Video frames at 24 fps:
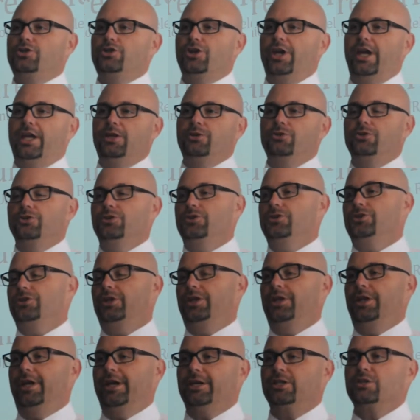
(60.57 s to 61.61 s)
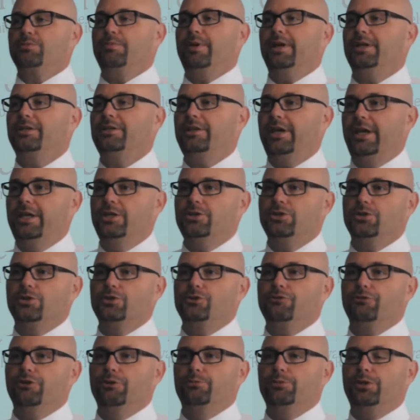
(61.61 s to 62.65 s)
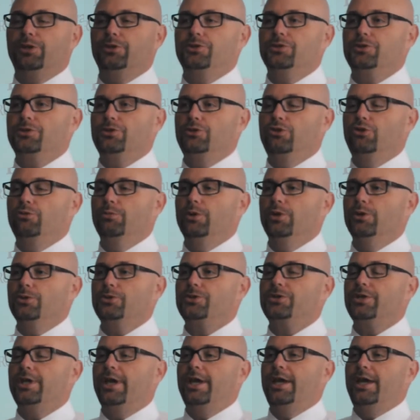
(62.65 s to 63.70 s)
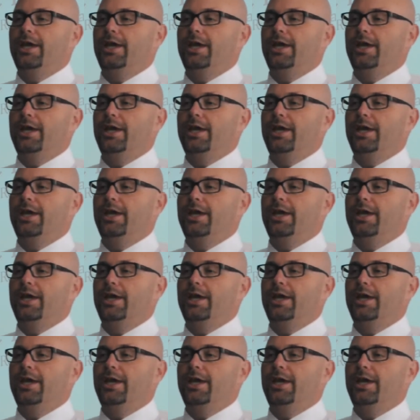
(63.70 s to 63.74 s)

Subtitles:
changes in expectations from consumers,